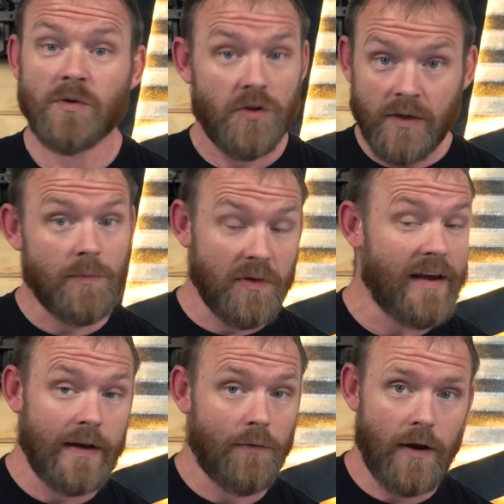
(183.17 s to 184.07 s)
When you get a
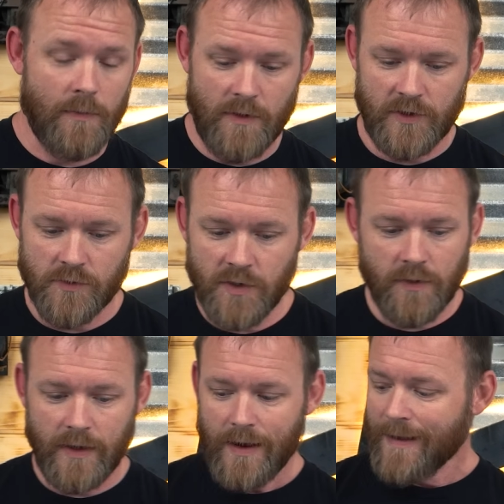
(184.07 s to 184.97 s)
plan, I recommend that you do
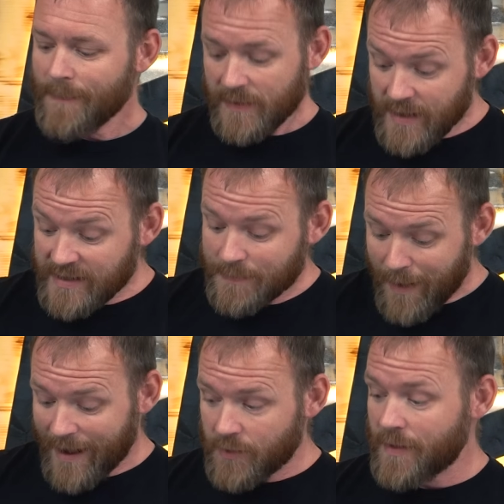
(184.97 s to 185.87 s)
it. Doesn't
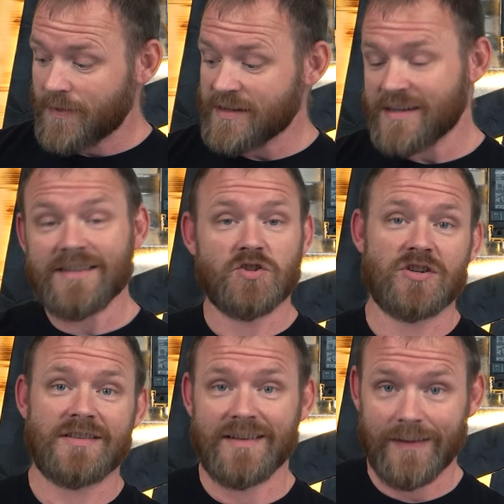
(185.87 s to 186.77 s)
matter that this isn't
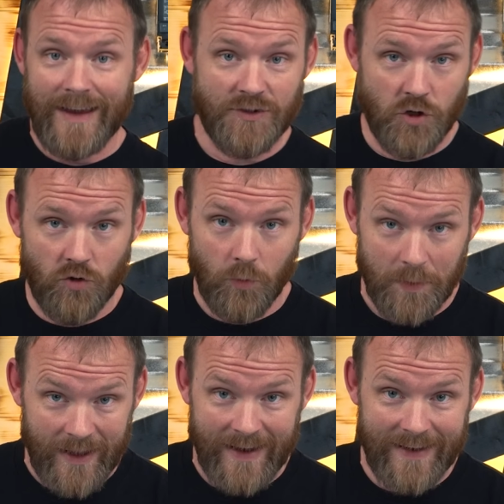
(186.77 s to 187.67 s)
just an electrical
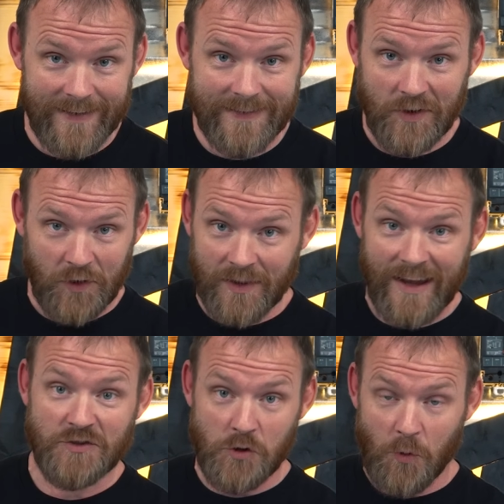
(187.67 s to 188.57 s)
plan or an
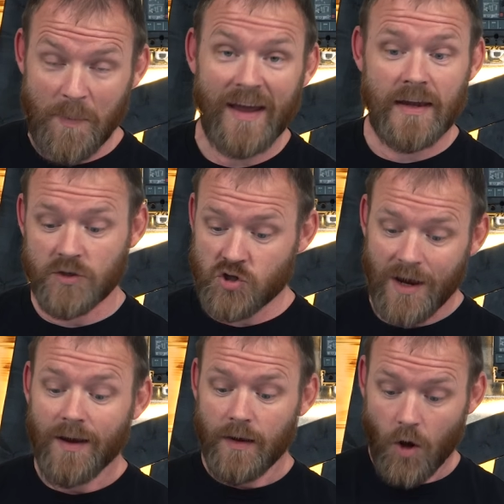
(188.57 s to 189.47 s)
electrical page.
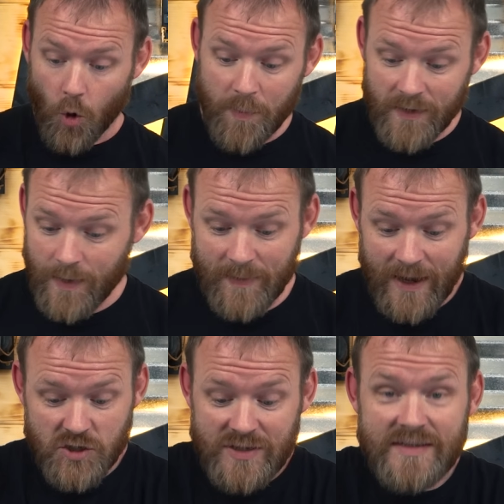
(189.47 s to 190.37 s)
Open it up and
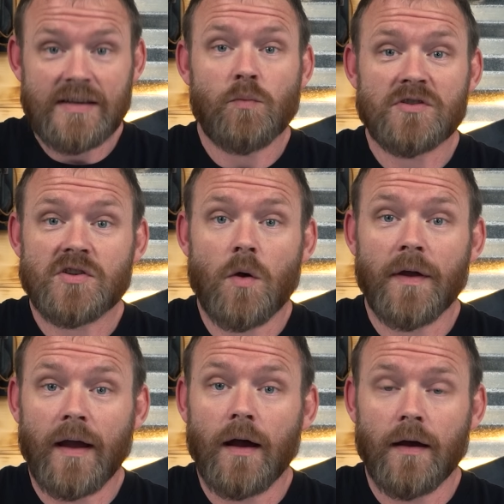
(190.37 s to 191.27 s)
actually see what's
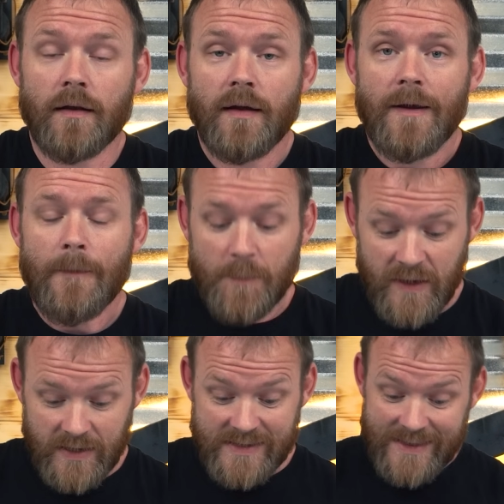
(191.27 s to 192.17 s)
going on,
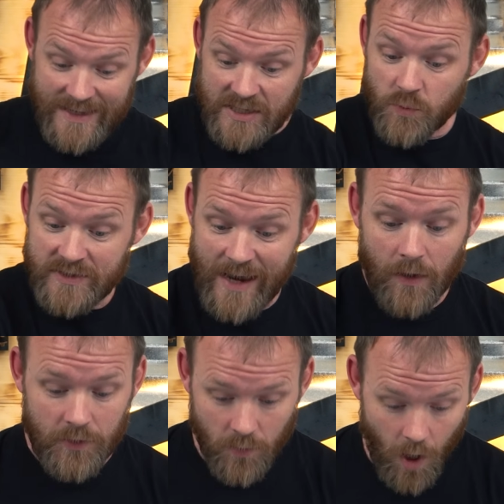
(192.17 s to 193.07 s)
because this will
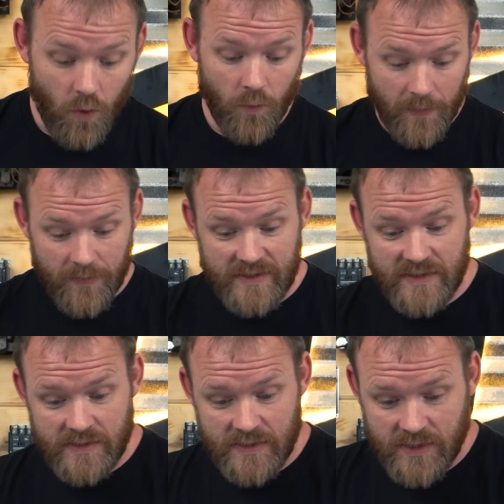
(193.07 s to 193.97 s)
tell you, oh,
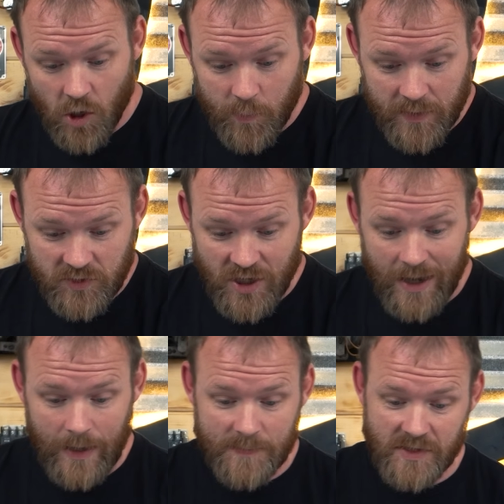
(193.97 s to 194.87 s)
this is the scope of the
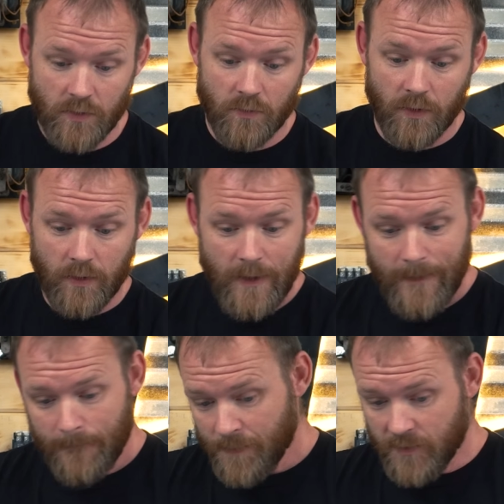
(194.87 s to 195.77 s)
job. So
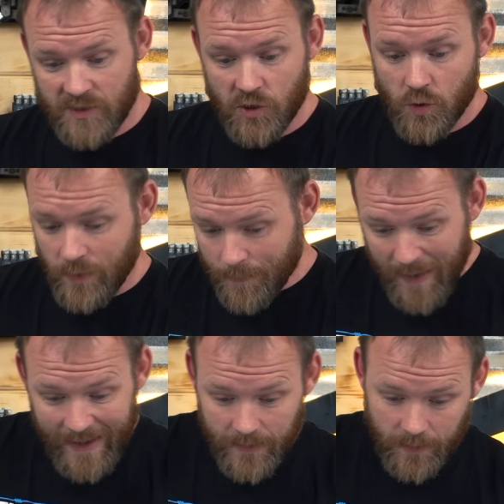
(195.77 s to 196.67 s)
there's a new
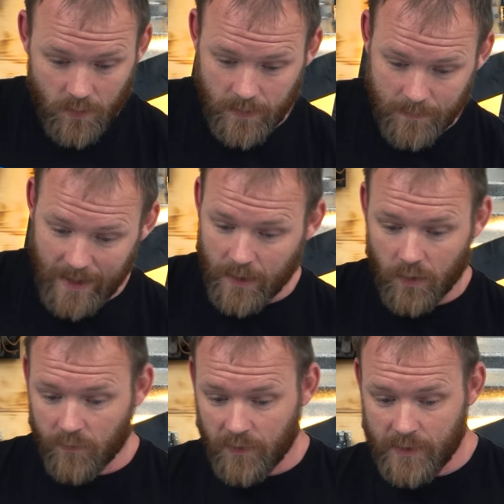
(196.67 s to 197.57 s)
cabana going back
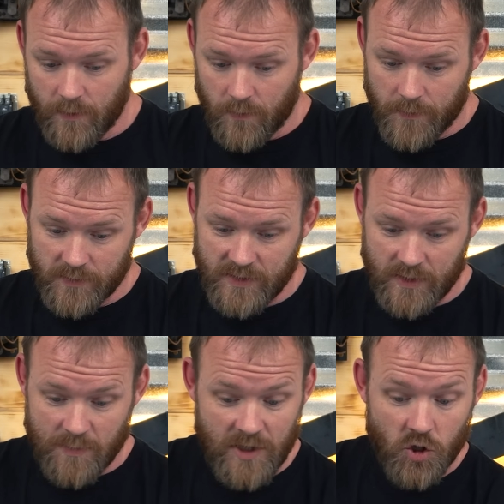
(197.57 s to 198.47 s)
over here. There's going
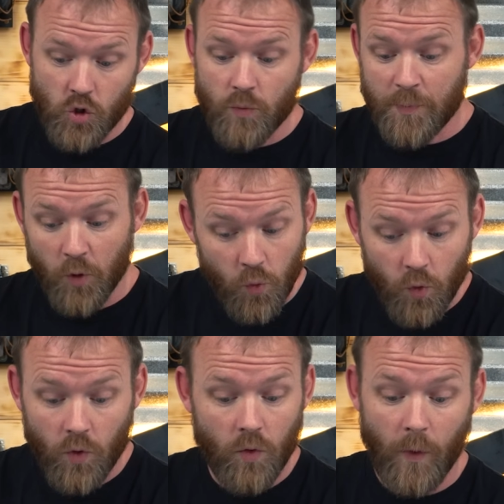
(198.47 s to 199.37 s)
to be a new
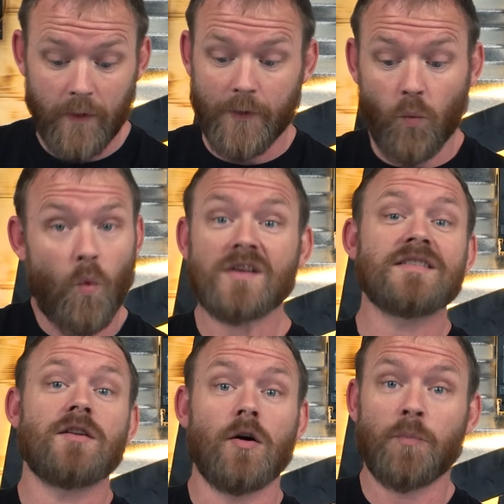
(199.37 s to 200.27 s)
pool where there
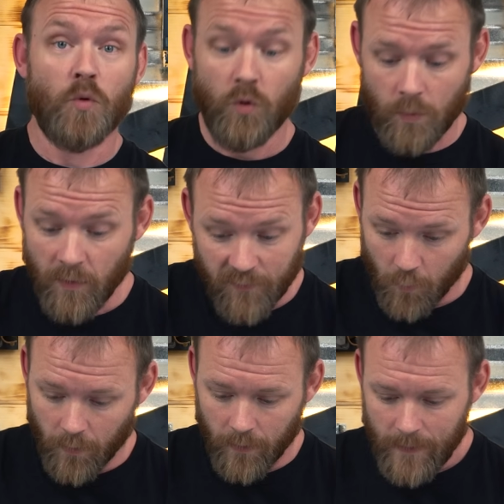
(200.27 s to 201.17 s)
wasn't a pool
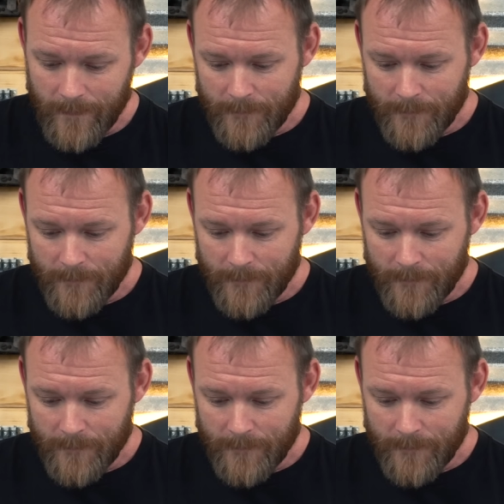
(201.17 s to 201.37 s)
before.